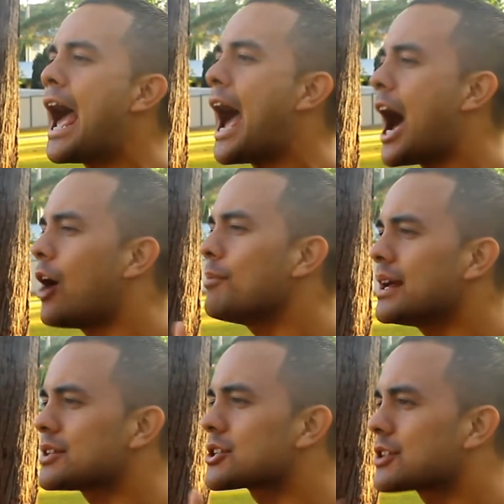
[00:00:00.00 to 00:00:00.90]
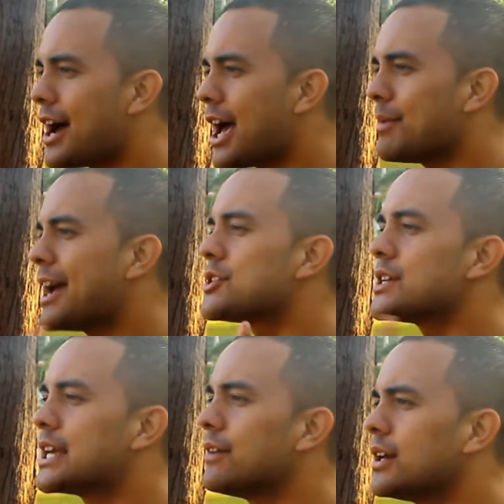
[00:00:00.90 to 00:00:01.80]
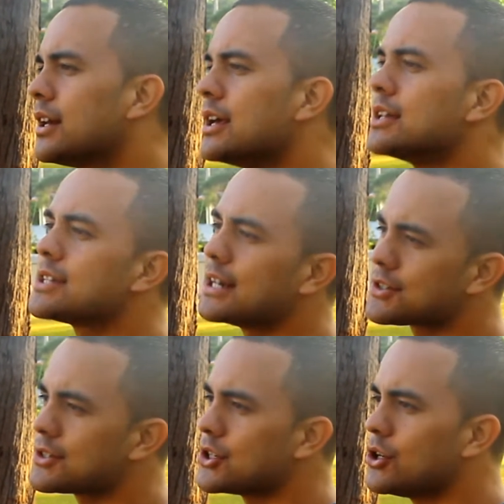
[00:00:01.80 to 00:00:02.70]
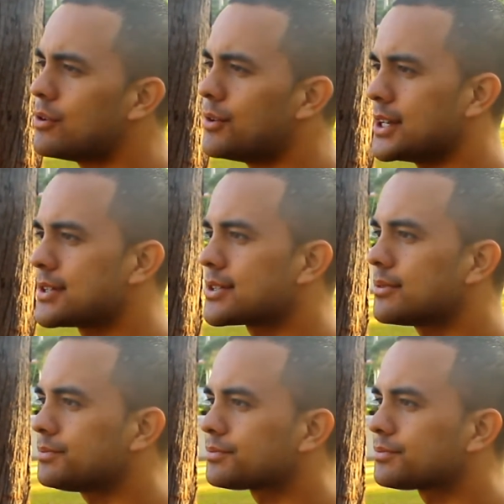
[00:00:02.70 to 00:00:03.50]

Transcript: how much time has she given to listen to your voice?